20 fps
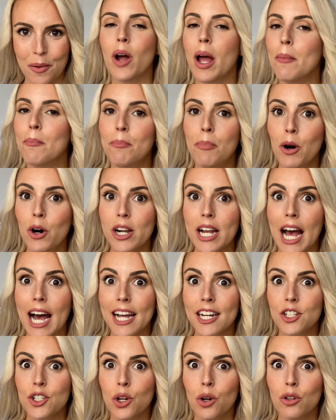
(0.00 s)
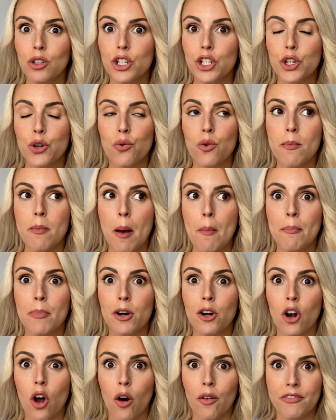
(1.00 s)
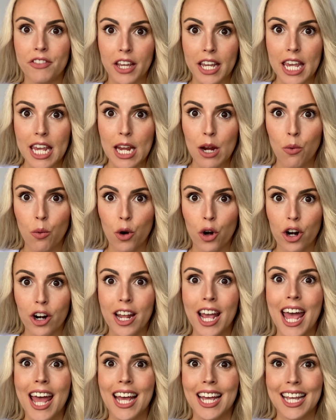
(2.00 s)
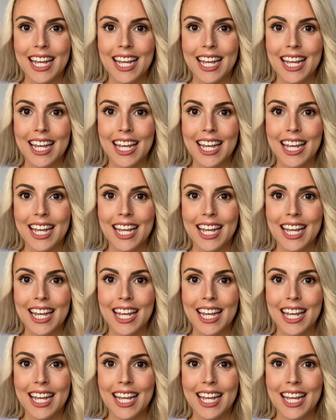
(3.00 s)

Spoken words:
Right, por, I told you to remember of the keyword